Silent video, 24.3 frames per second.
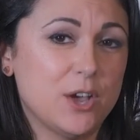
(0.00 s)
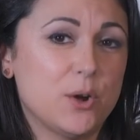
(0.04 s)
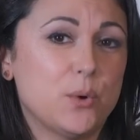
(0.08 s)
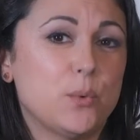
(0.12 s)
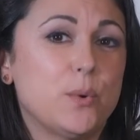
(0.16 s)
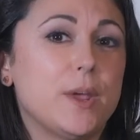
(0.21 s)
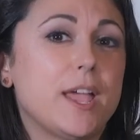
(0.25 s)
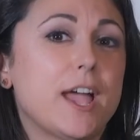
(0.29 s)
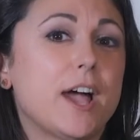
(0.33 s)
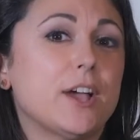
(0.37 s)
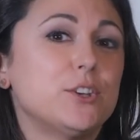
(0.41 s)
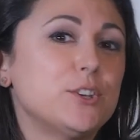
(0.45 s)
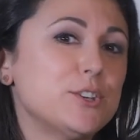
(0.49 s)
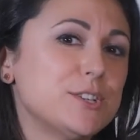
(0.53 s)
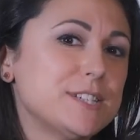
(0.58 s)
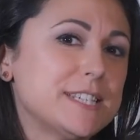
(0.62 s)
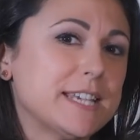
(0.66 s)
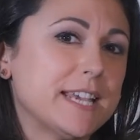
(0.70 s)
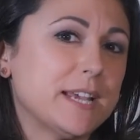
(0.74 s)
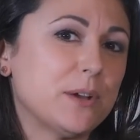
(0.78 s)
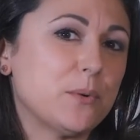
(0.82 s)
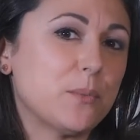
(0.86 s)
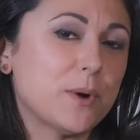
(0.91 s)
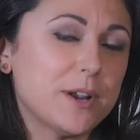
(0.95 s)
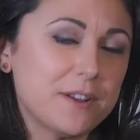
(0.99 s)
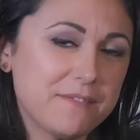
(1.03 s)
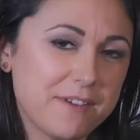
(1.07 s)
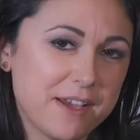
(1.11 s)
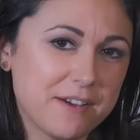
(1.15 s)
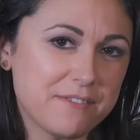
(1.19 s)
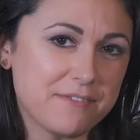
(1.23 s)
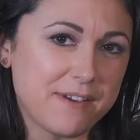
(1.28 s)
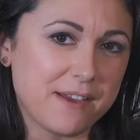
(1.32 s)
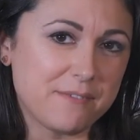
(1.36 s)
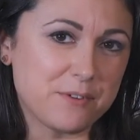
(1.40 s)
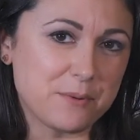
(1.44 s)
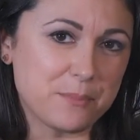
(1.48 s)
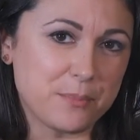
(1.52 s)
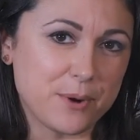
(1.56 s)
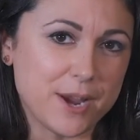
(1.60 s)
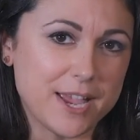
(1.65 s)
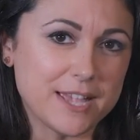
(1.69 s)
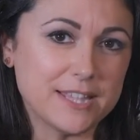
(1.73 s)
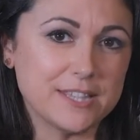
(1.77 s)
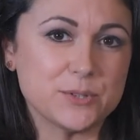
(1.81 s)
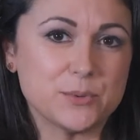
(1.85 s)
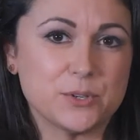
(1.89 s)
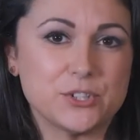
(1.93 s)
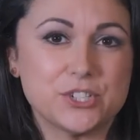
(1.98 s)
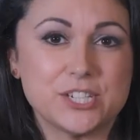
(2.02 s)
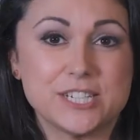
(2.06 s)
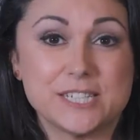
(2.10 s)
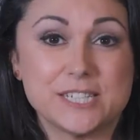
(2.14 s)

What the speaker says: We are using one of our favourite brands, which